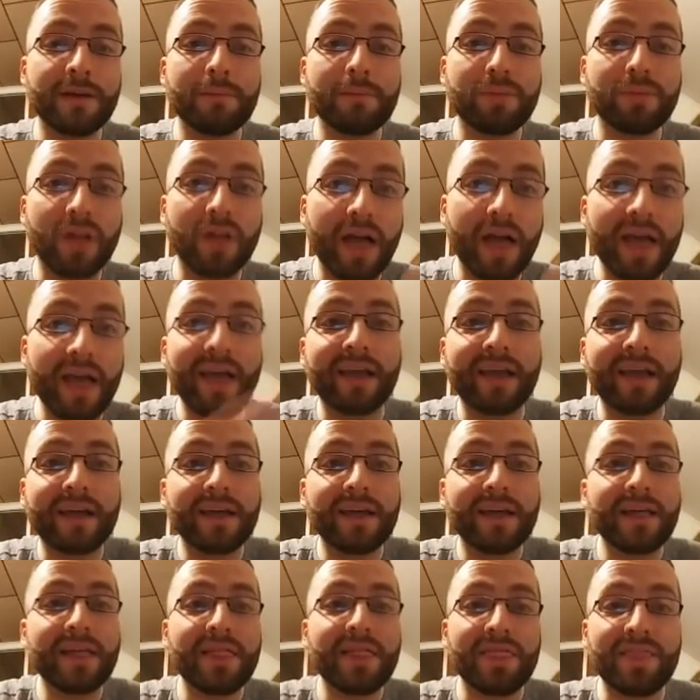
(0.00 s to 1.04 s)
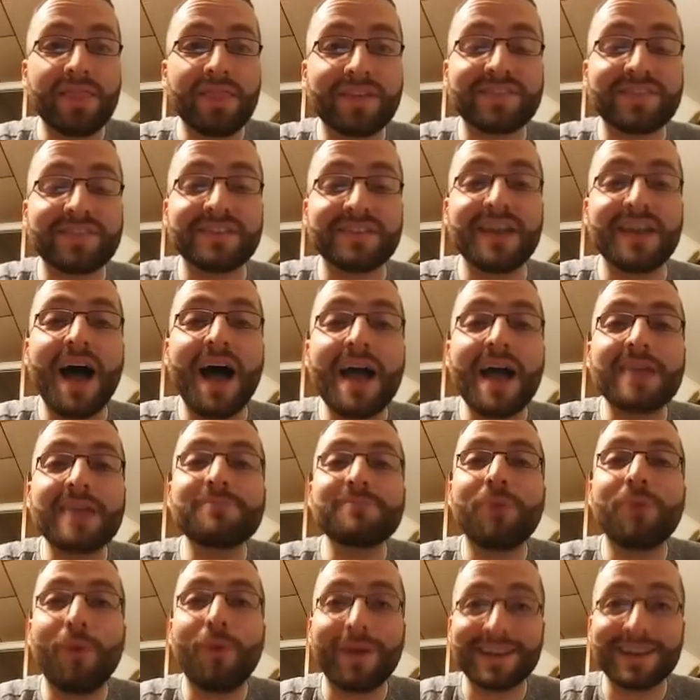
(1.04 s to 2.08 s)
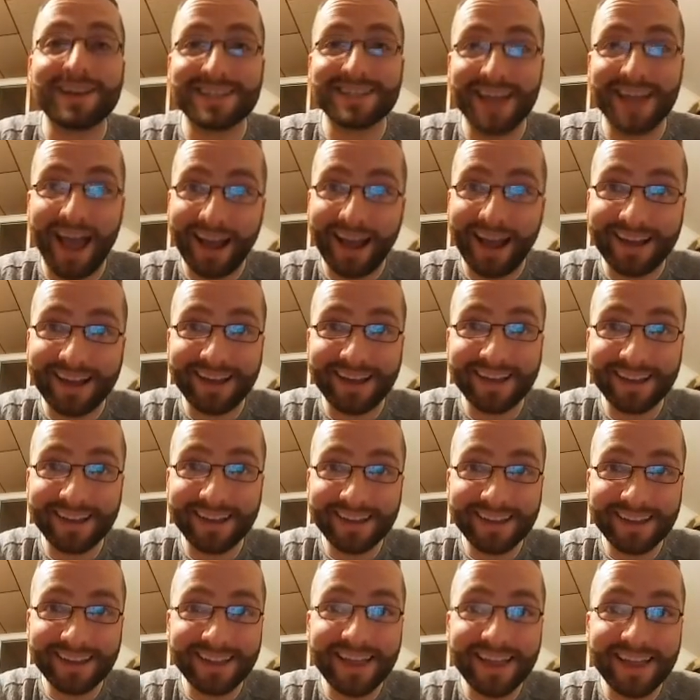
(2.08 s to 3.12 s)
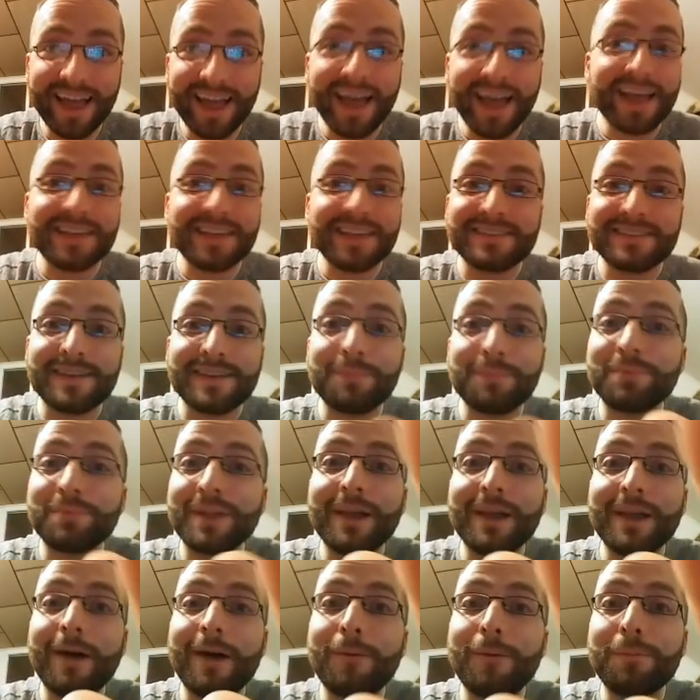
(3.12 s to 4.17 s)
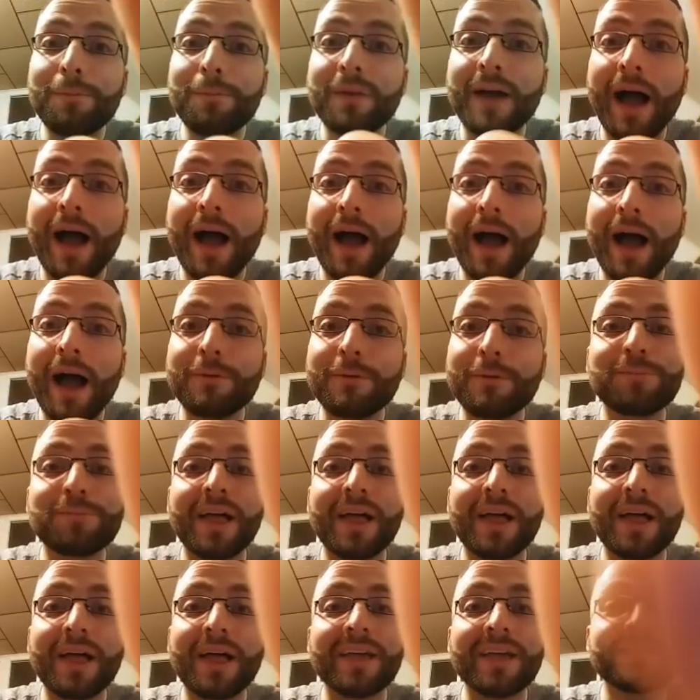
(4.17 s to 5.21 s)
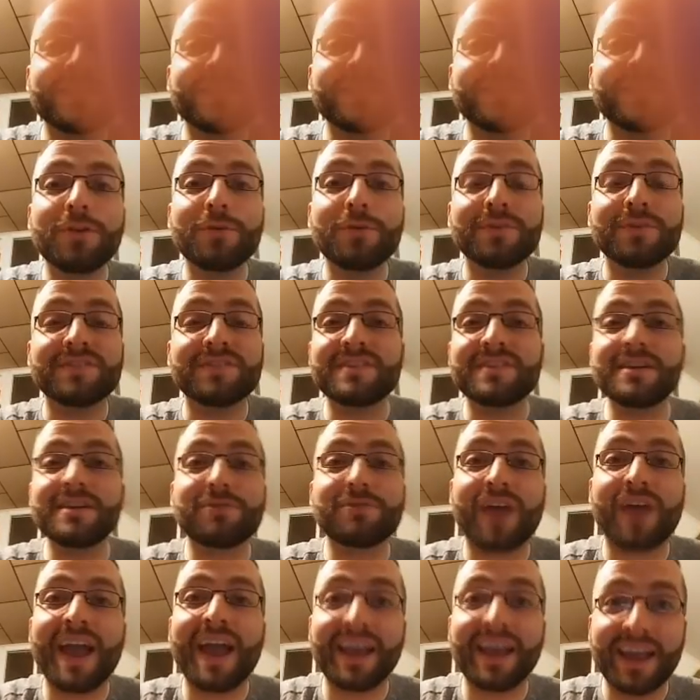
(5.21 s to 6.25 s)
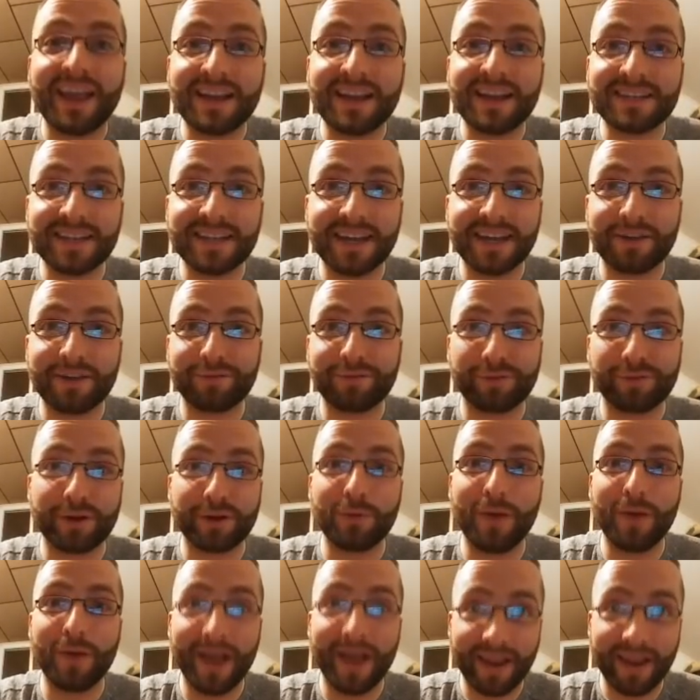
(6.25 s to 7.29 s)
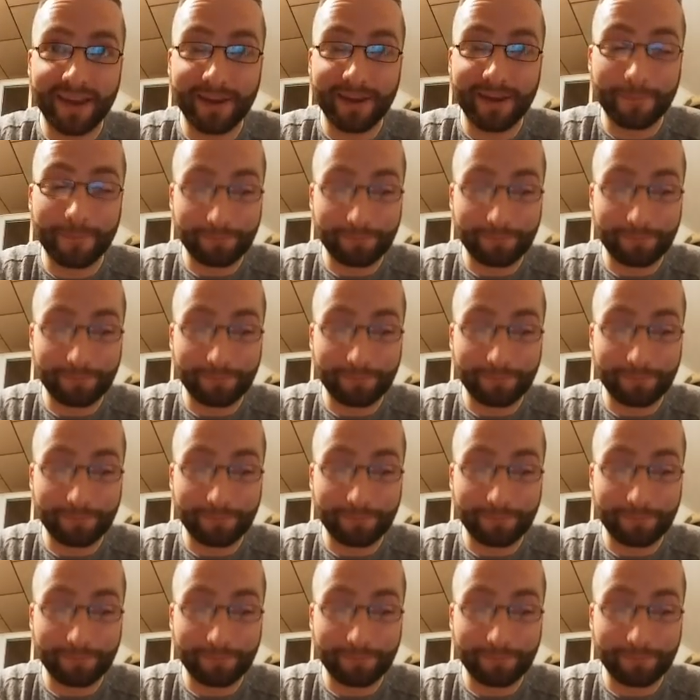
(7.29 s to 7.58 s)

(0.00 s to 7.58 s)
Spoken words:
playing this 9-point deck, simply hoping I would play someone who was D-ranking to get a free win.